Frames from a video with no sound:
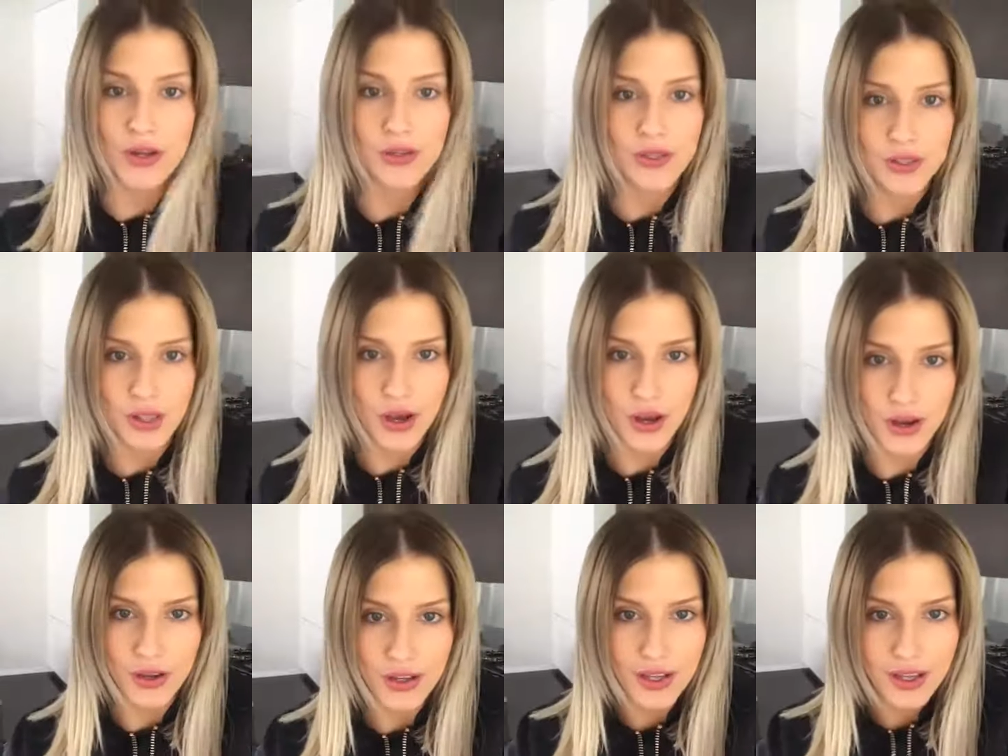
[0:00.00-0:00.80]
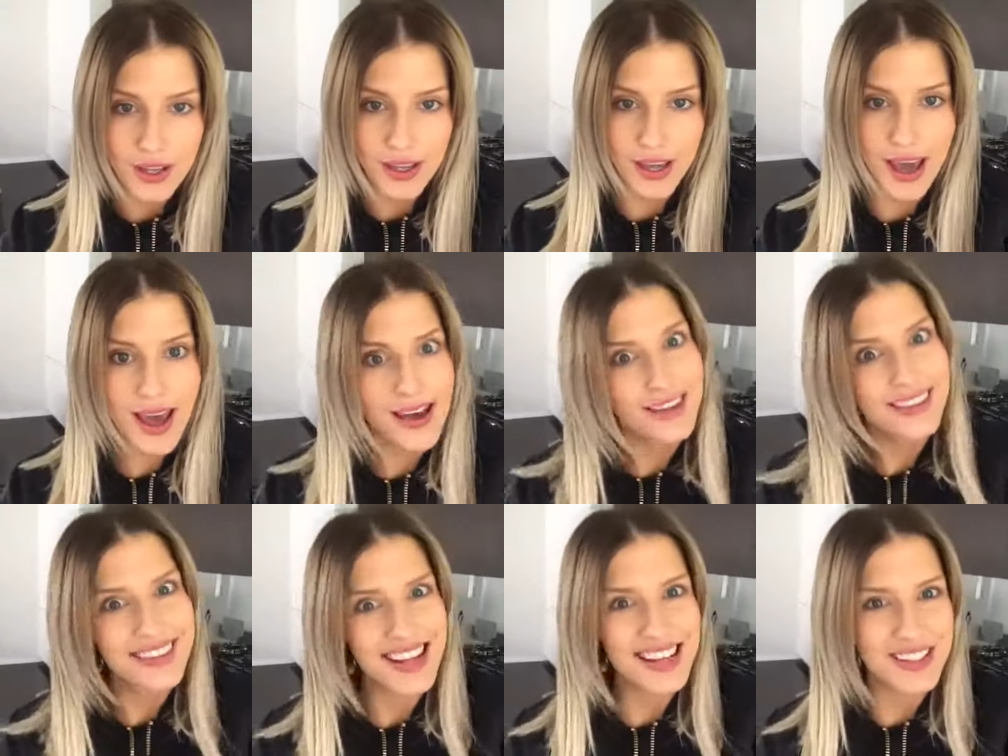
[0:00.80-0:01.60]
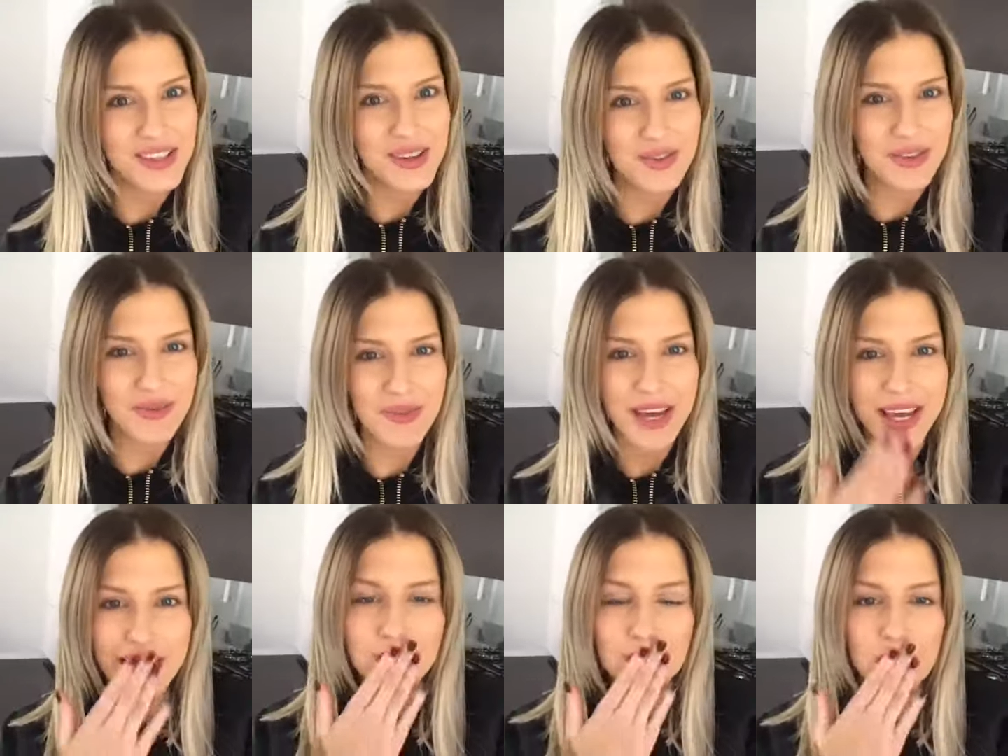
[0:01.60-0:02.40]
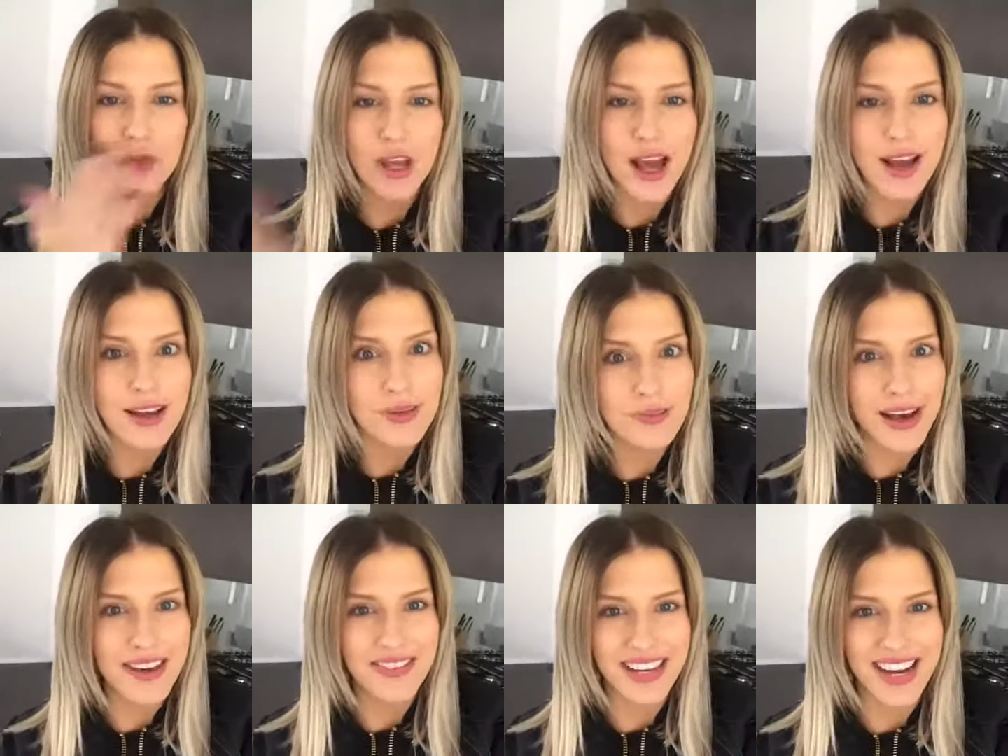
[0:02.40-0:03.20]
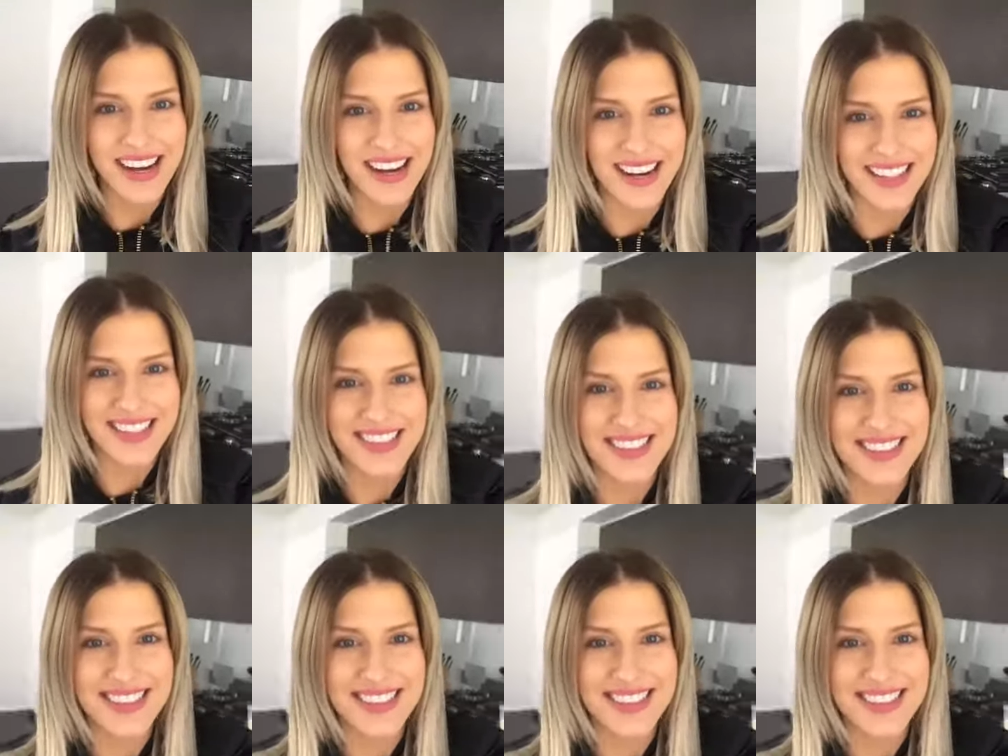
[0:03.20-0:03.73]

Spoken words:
So yeah, that's all from me. Mwah! Bye for now, guys.